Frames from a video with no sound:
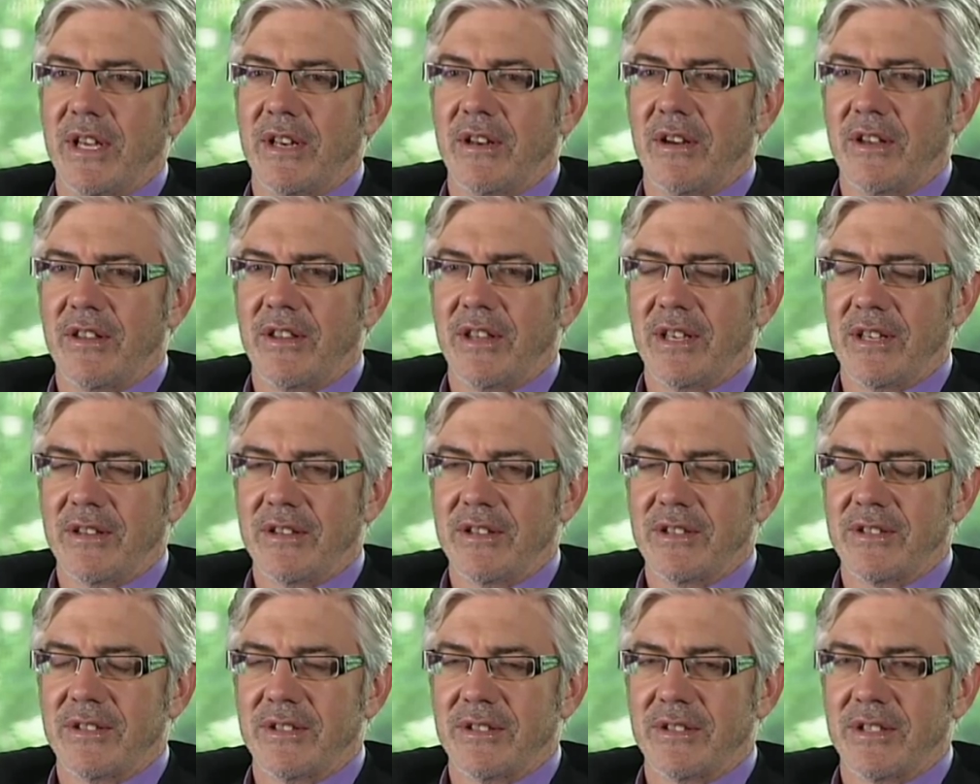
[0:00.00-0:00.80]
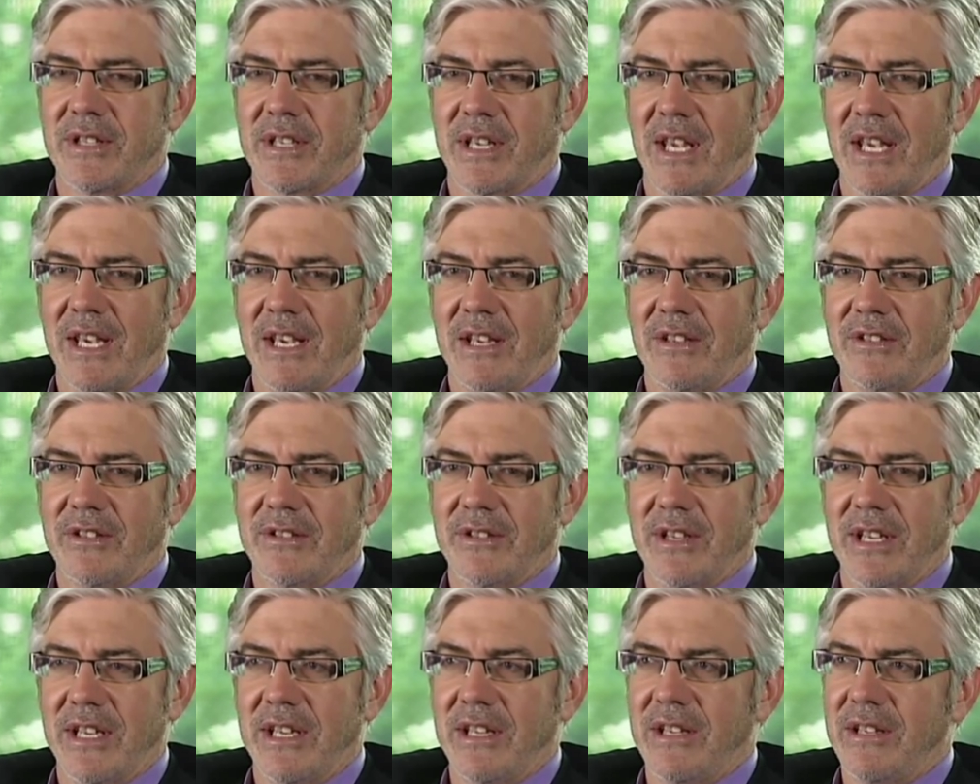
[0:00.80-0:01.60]
and I think this is the key to
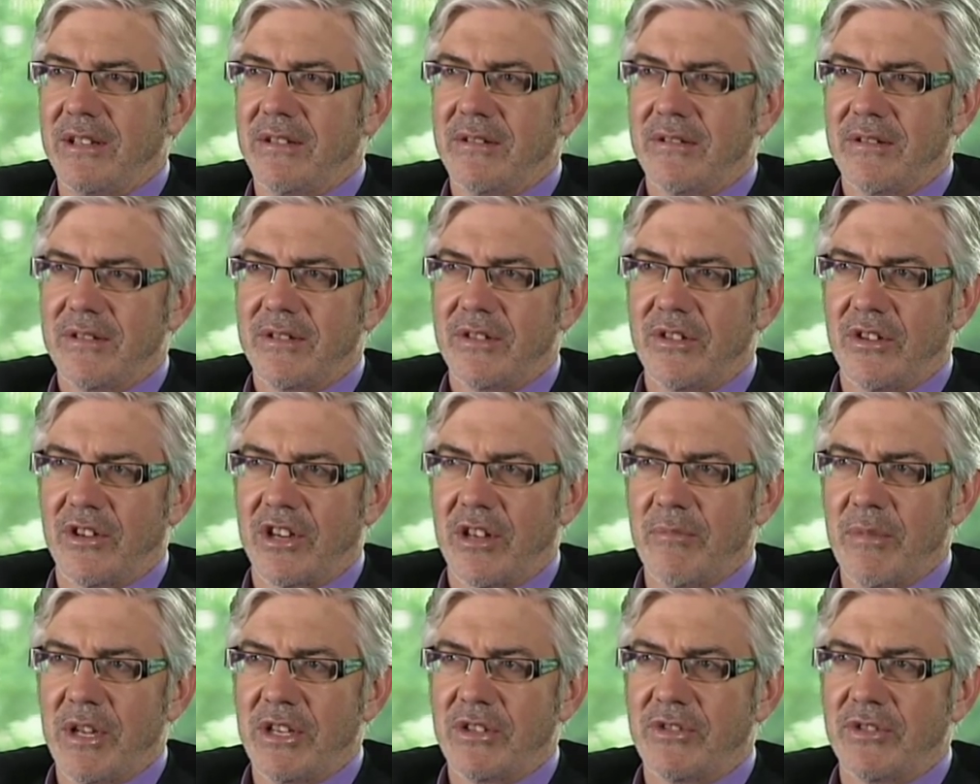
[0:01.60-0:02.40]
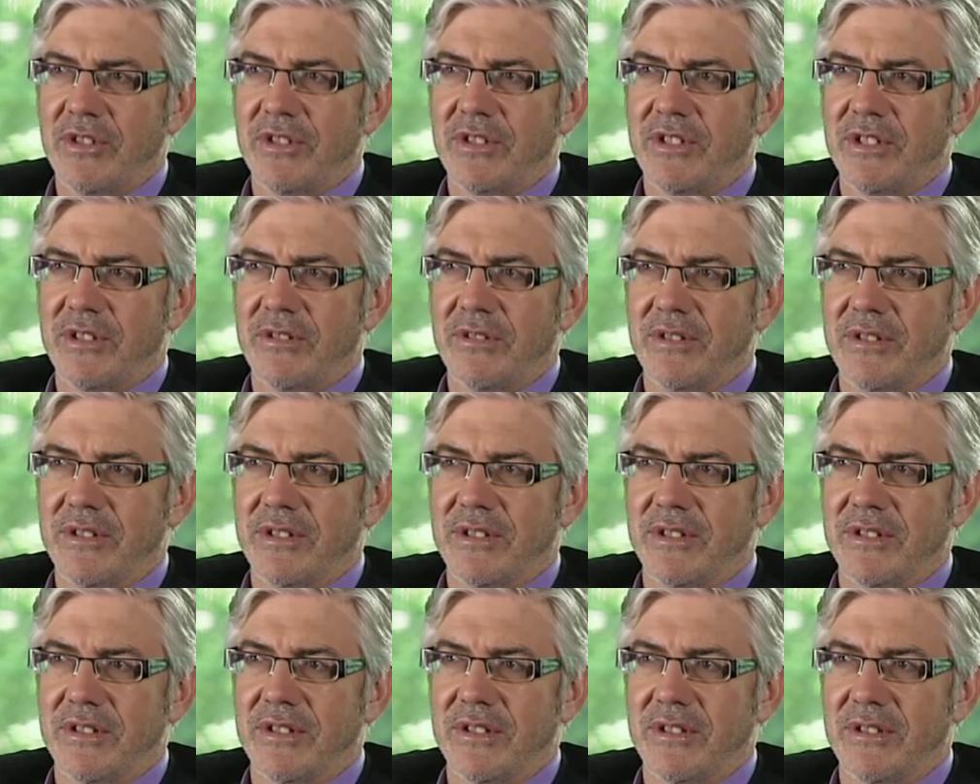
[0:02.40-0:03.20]
any documentary series,
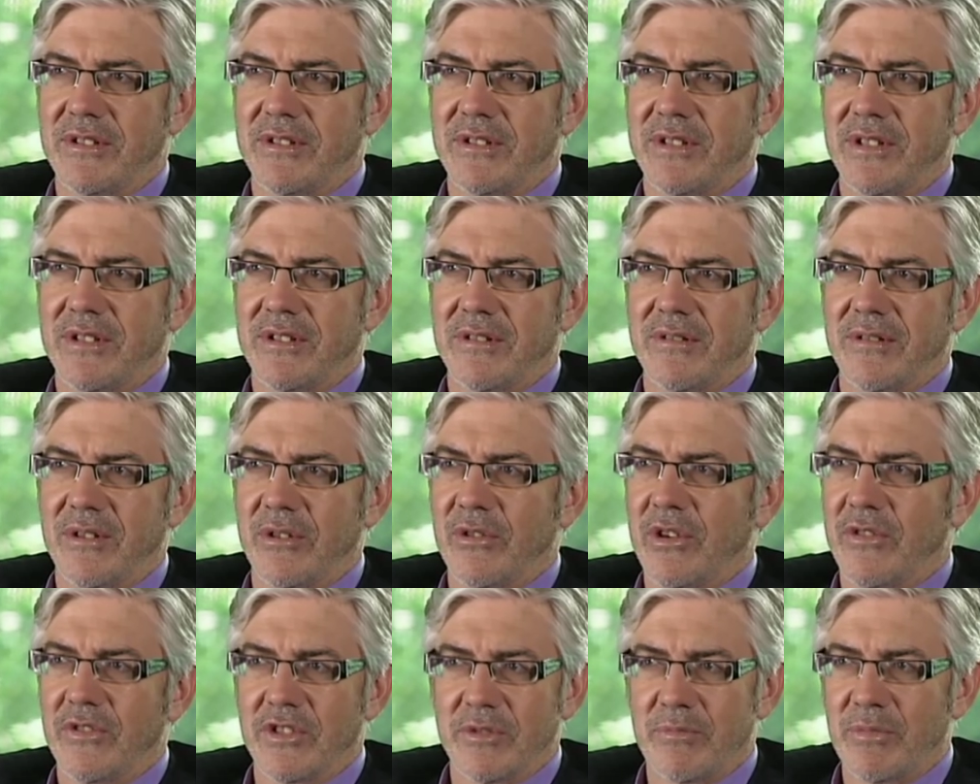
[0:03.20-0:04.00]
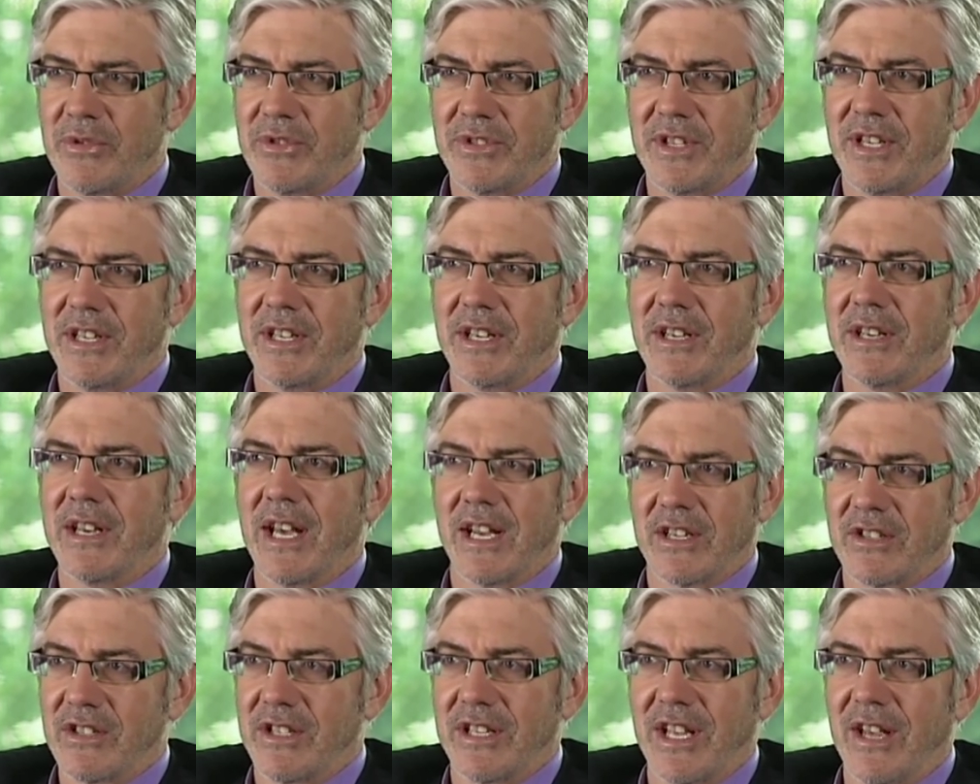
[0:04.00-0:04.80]
is that uh, whoever's presenting it
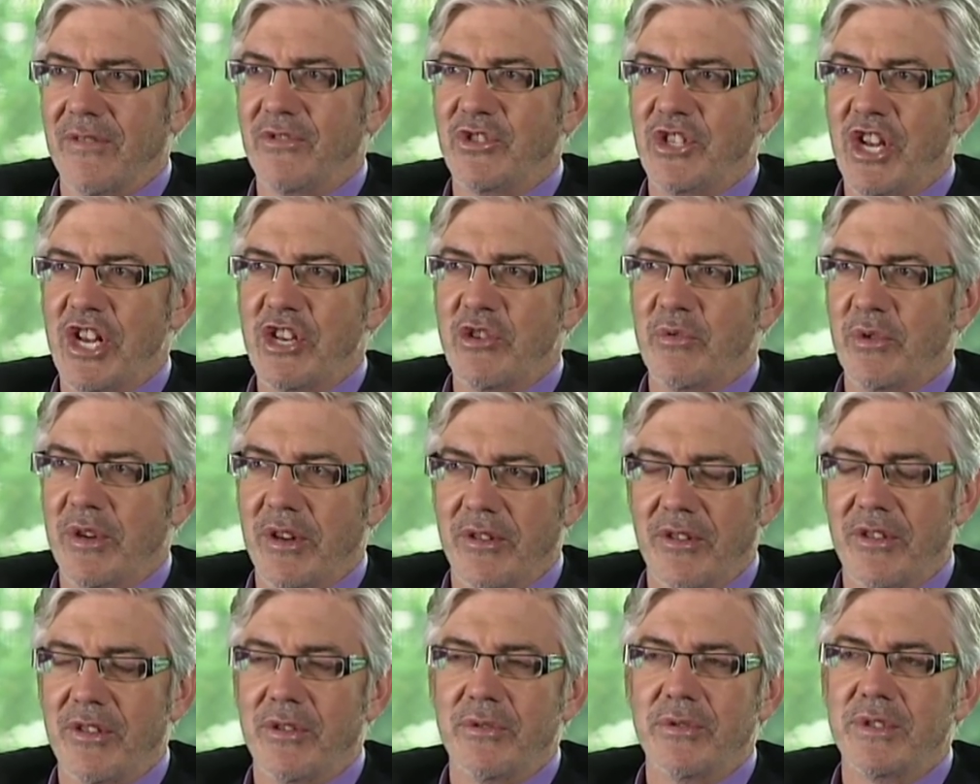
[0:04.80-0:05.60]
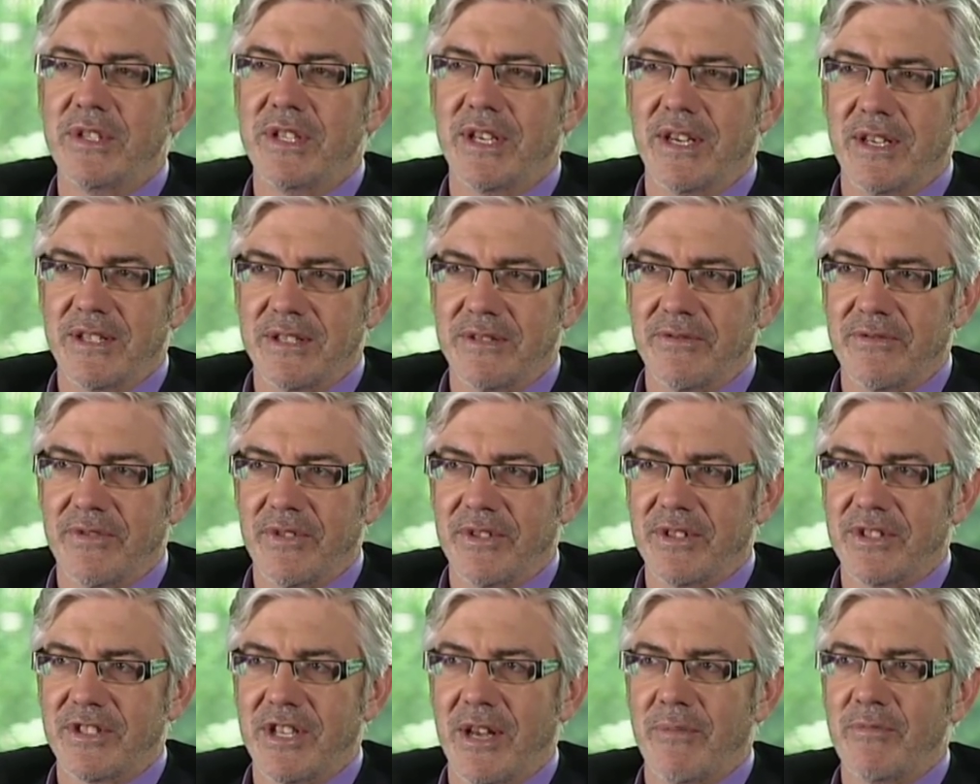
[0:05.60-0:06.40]
actually have genuine enthusiasm for
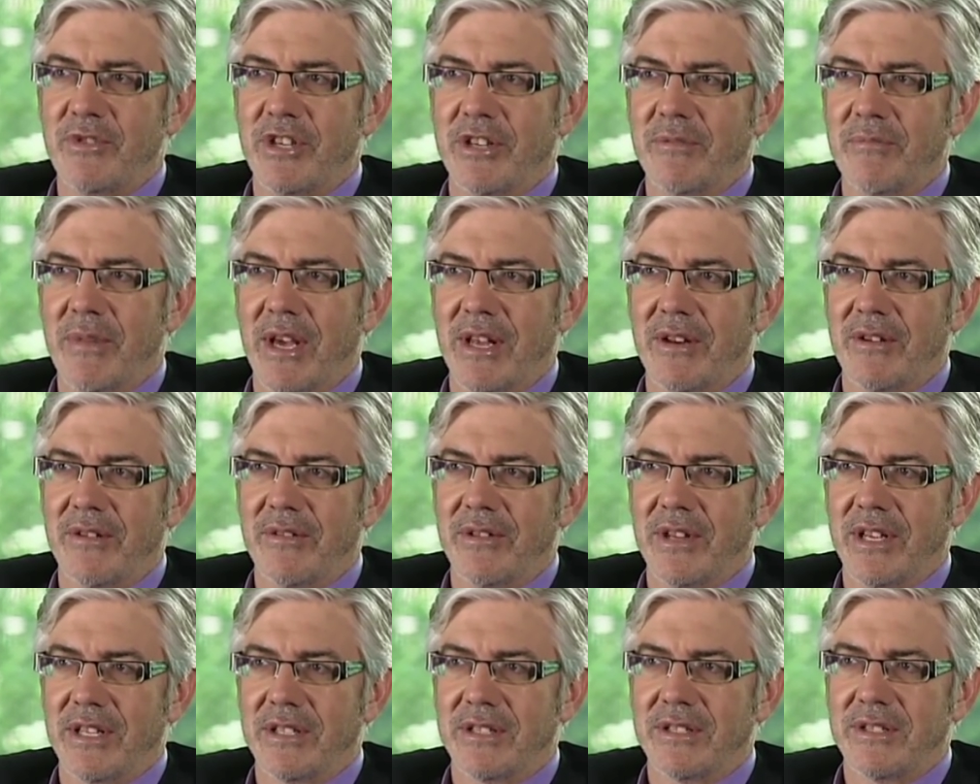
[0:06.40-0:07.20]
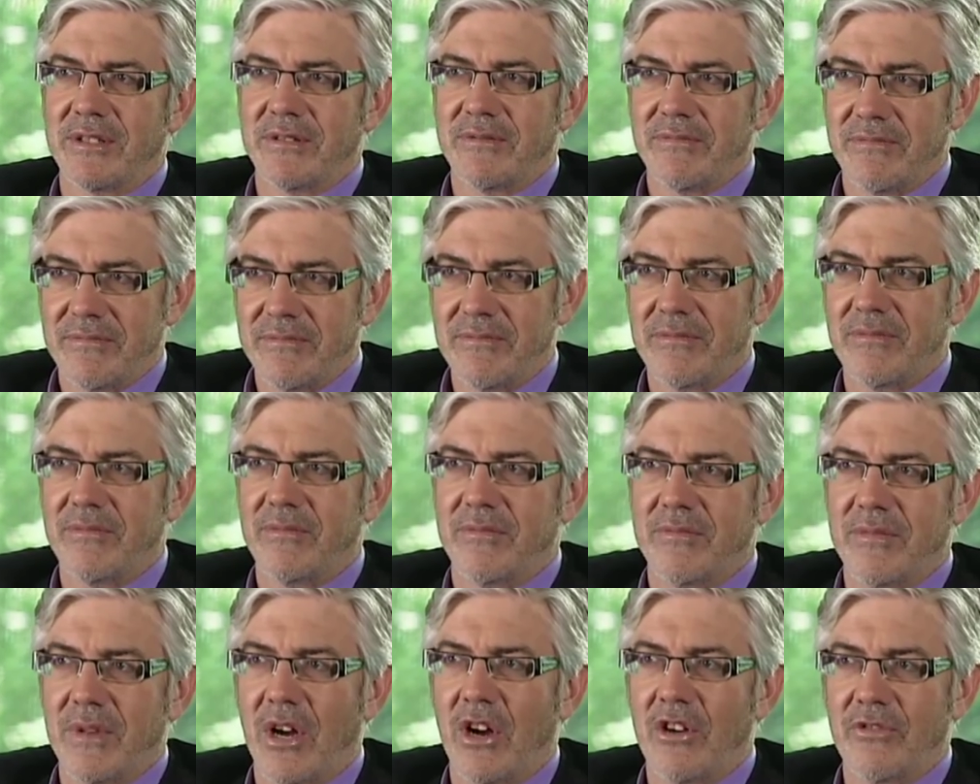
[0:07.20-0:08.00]
the subject matter, and that's
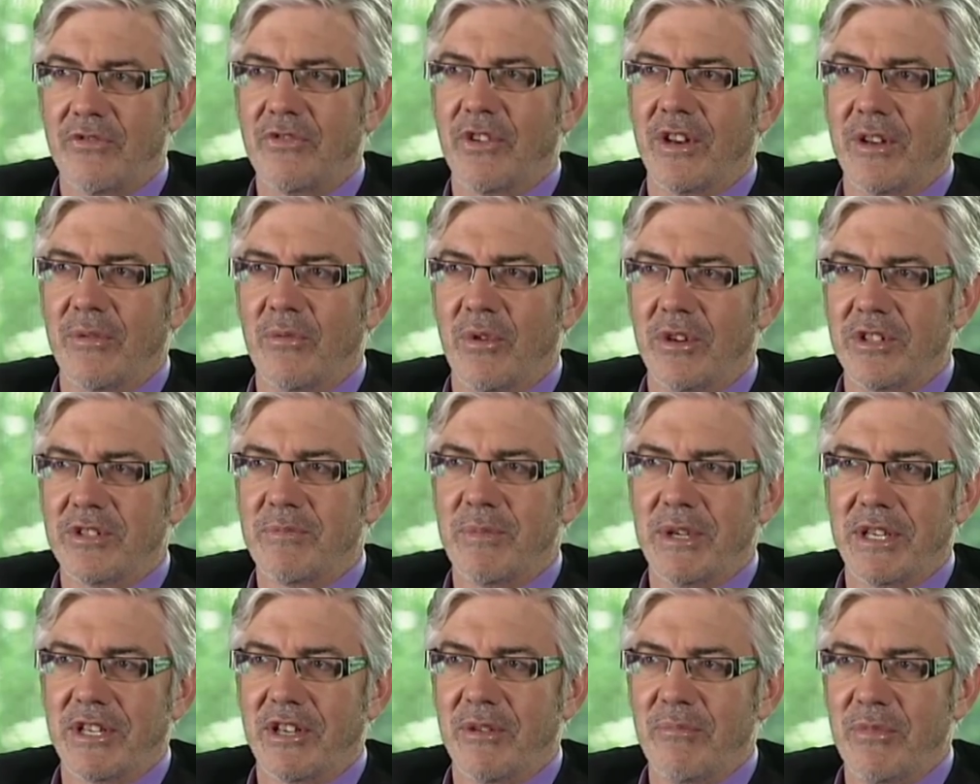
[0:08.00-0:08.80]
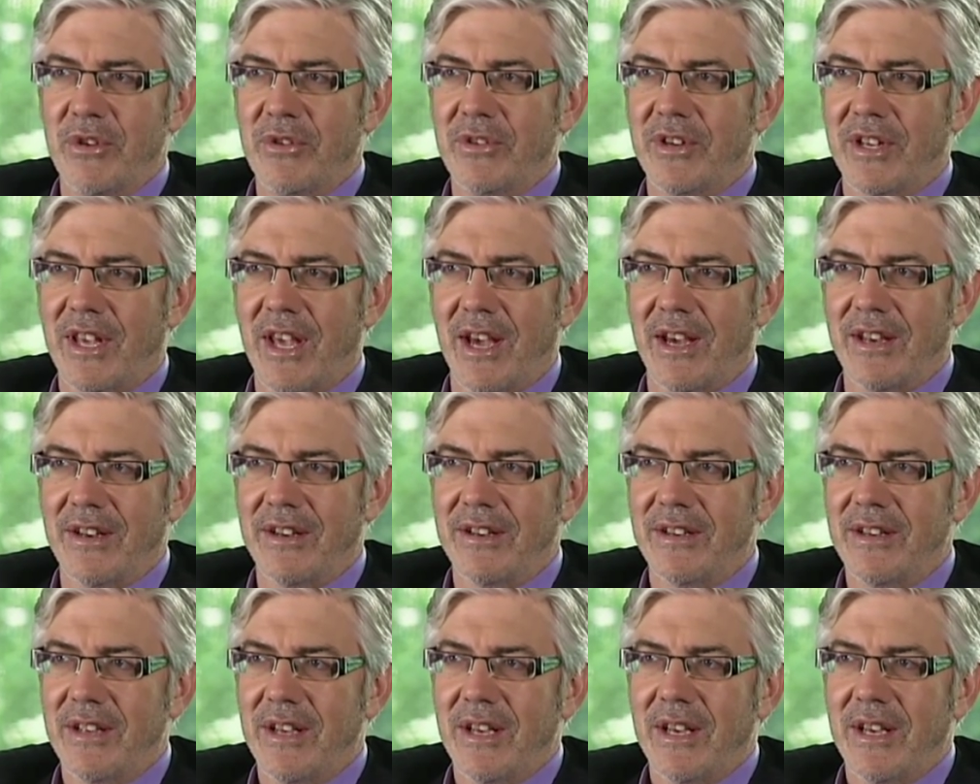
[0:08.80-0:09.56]
hopefully what's been communicated,